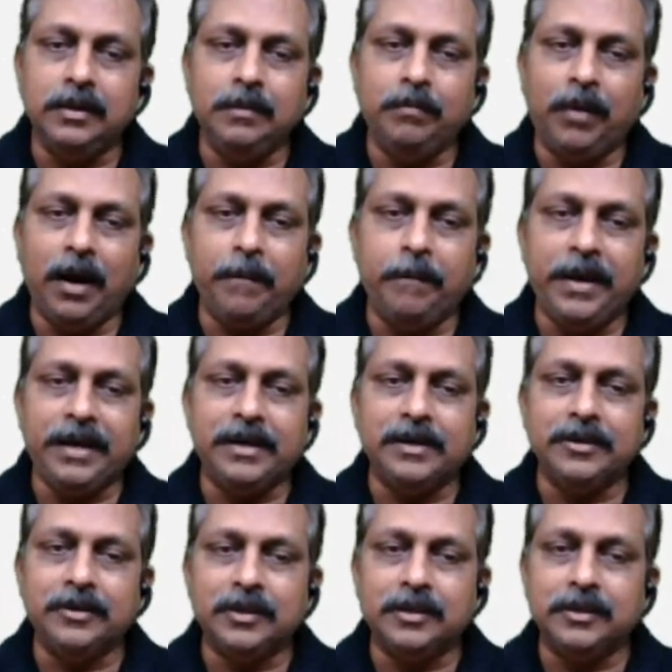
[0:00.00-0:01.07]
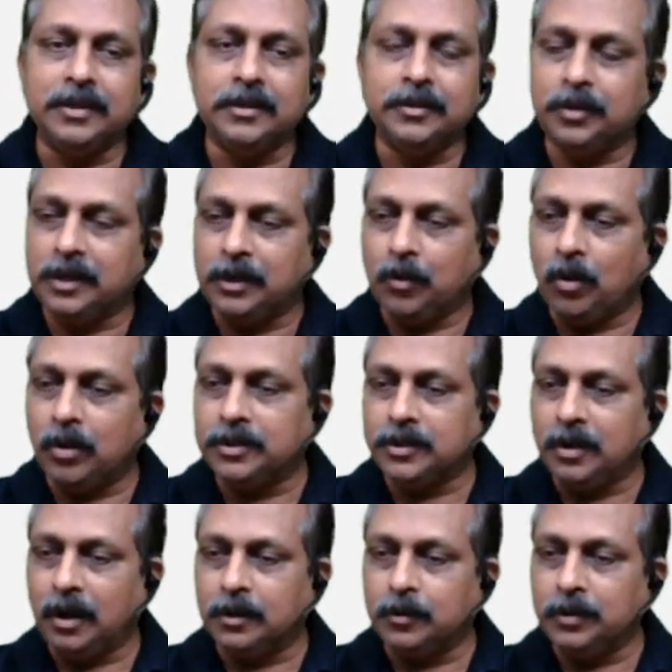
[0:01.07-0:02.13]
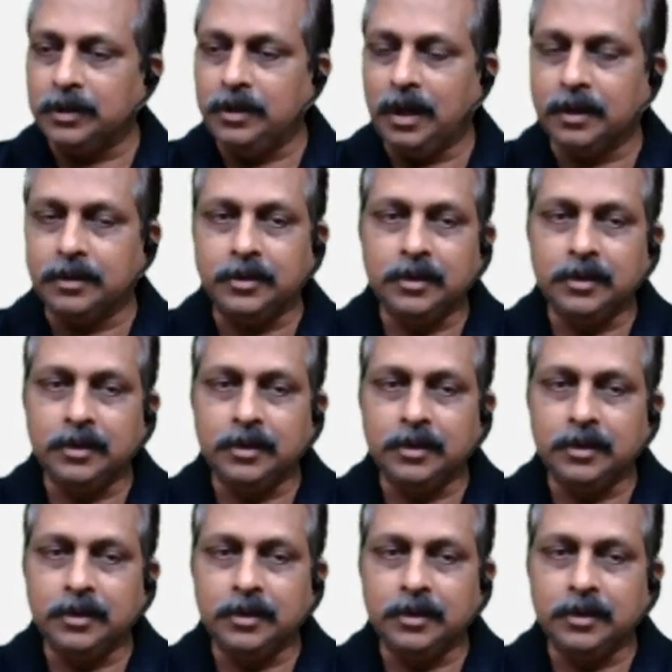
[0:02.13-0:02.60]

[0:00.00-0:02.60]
By making citizens, you cannot start with that.